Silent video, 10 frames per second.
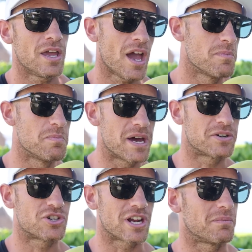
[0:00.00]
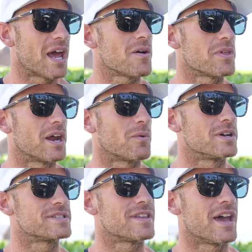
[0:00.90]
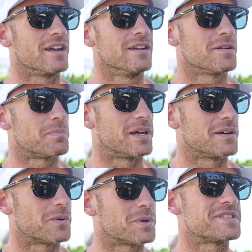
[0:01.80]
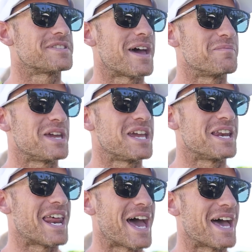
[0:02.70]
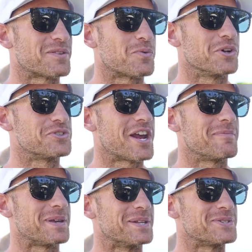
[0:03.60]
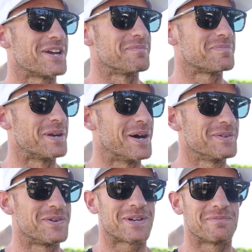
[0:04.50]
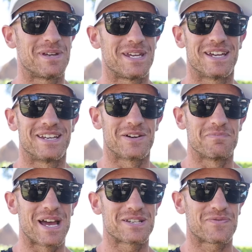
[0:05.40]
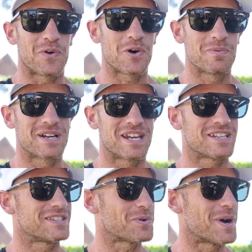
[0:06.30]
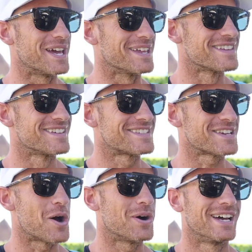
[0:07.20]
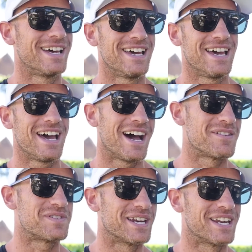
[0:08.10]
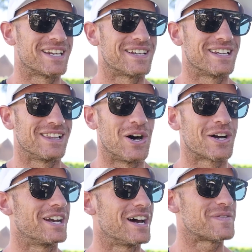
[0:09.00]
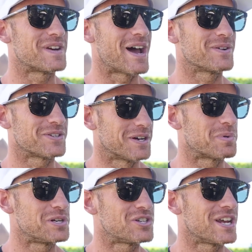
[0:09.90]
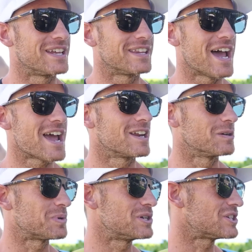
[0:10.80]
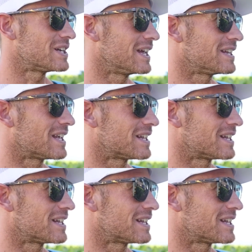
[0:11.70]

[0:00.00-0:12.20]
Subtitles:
Yeah, I'm in better shape now than I was then, but what does that mean at the World Championship? You know, you could be in your best form and get 20th. So I've done it long enough now to appreciate that and appreciate